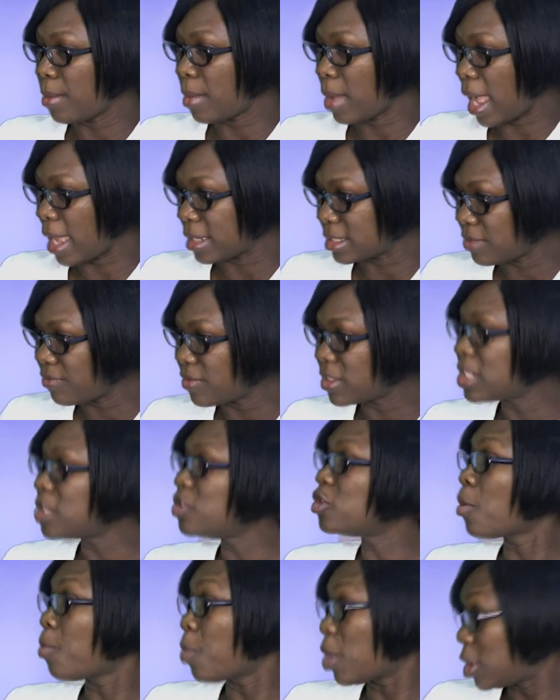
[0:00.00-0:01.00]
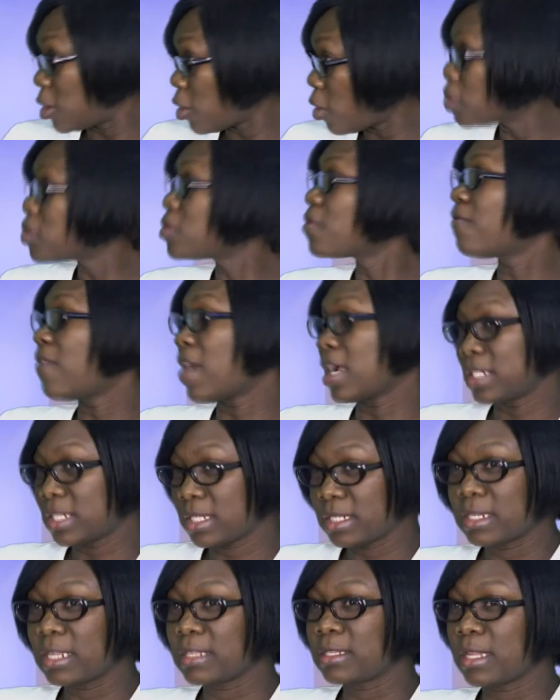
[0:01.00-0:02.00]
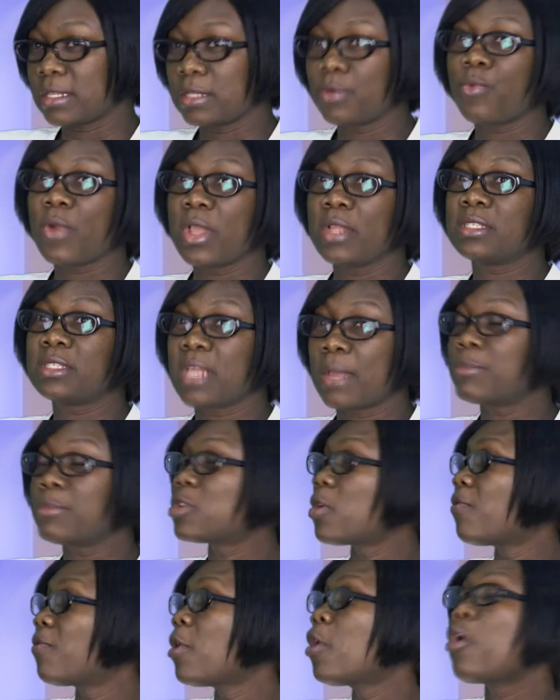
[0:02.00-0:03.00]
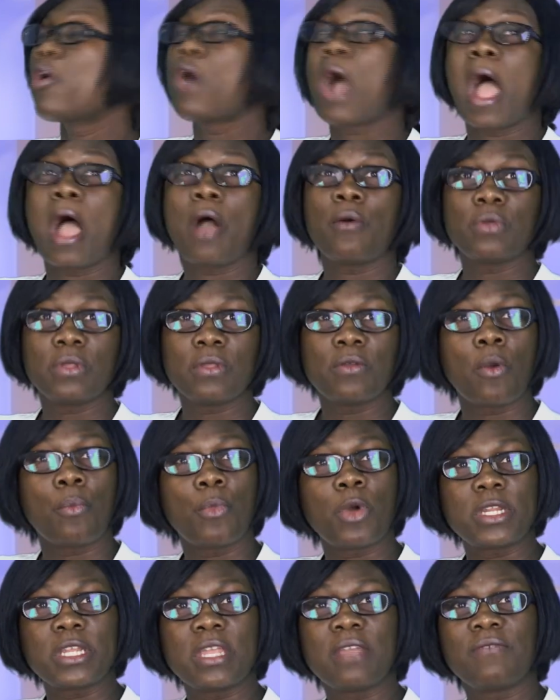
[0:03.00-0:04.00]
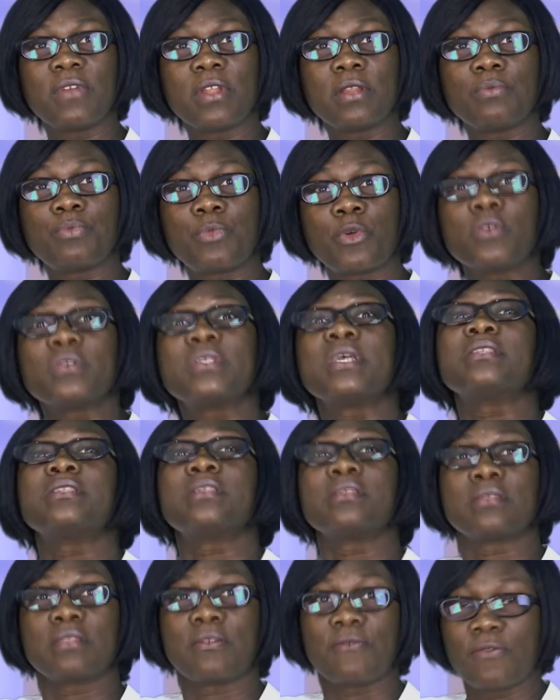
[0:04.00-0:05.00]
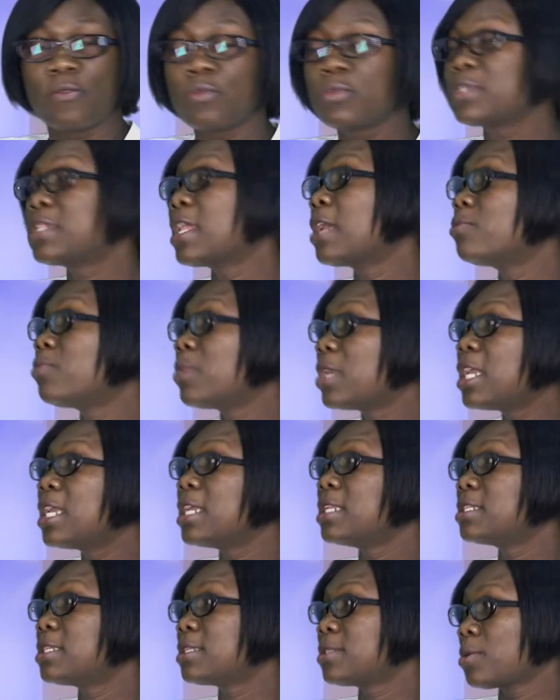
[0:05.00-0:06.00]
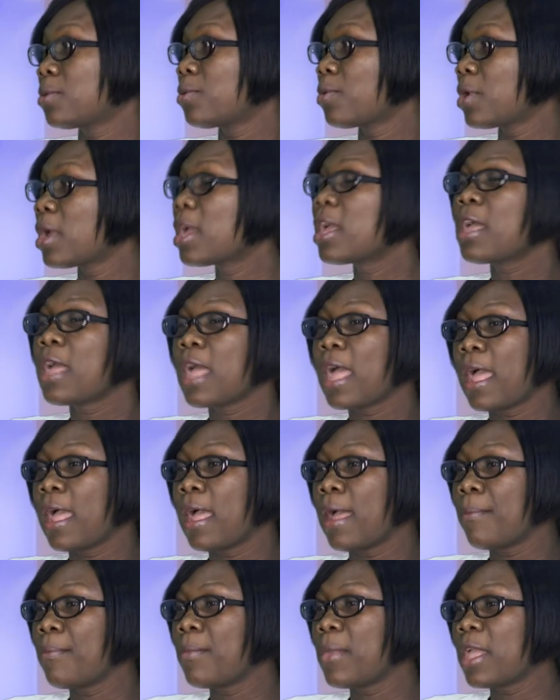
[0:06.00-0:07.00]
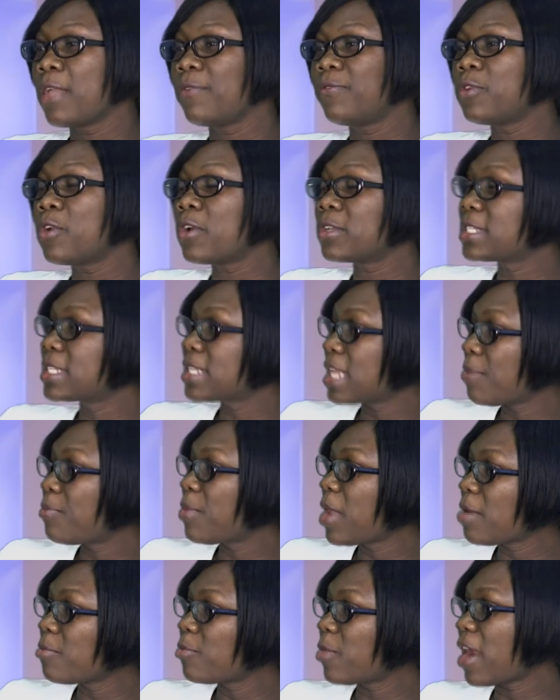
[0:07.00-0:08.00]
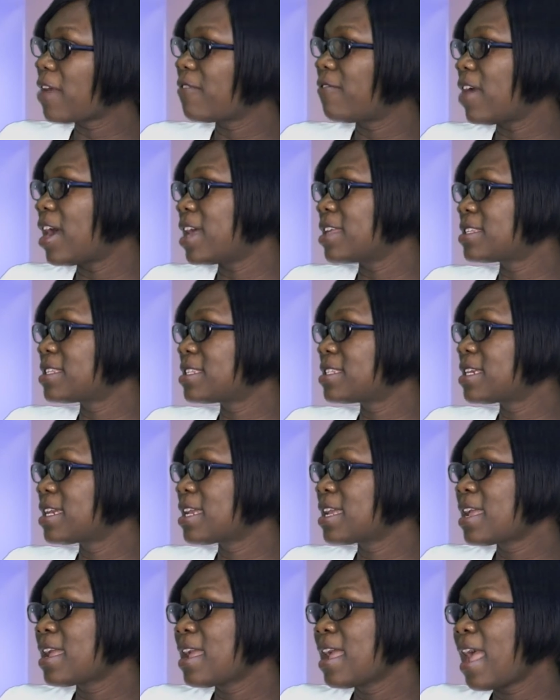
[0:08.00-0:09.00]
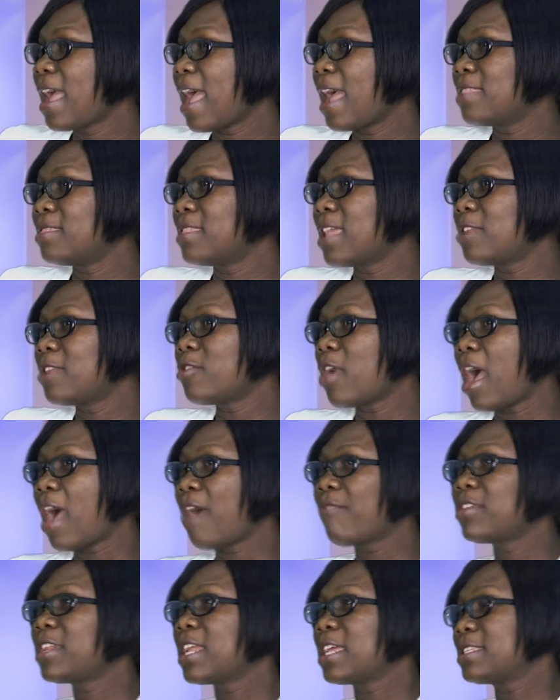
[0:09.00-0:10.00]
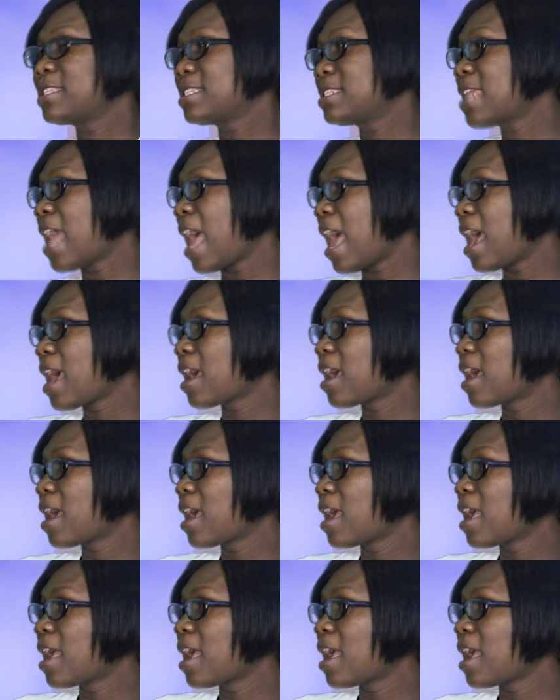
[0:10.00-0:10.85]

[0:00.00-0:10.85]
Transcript: activity, your body also functions in a certain way in terms of how your body even processes the foods that we eat. So if you're skipping breakfast and then you're having a snack,